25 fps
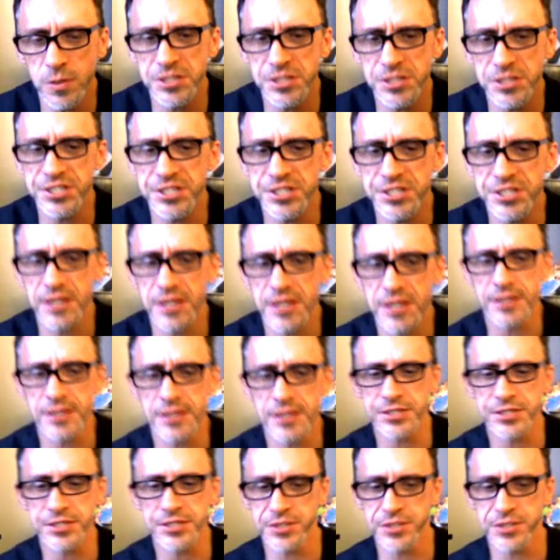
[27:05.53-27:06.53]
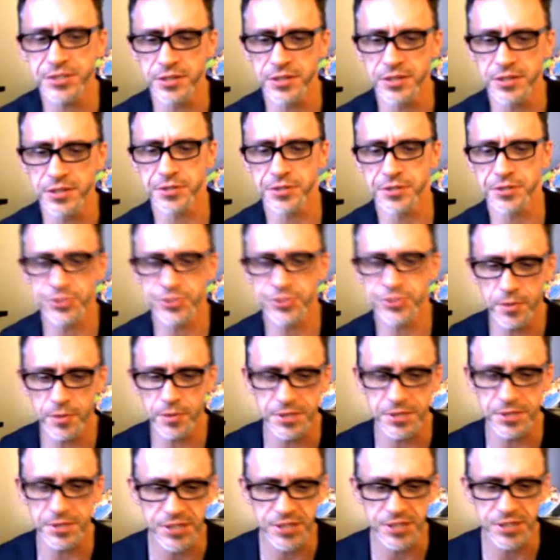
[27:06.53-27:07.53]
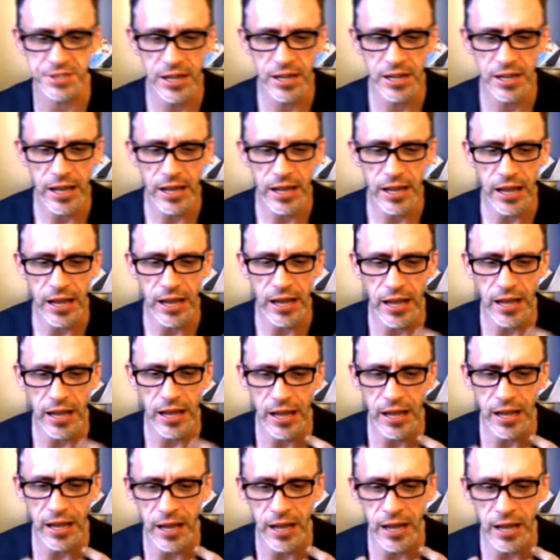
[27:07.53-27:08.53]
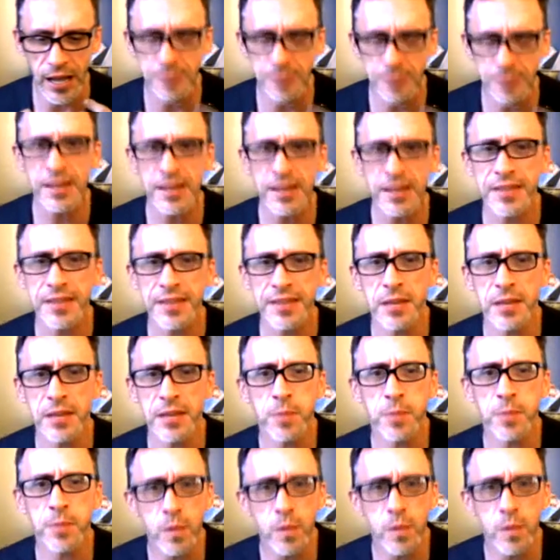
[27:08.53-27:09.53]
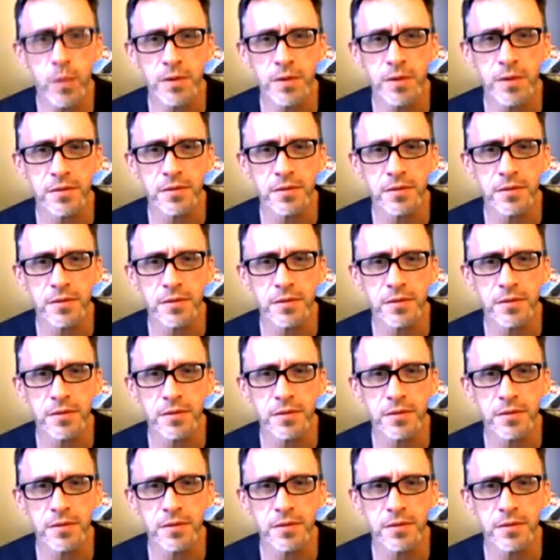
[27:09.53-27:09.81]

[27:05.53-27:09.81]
say it like this linear story, because I'm not that important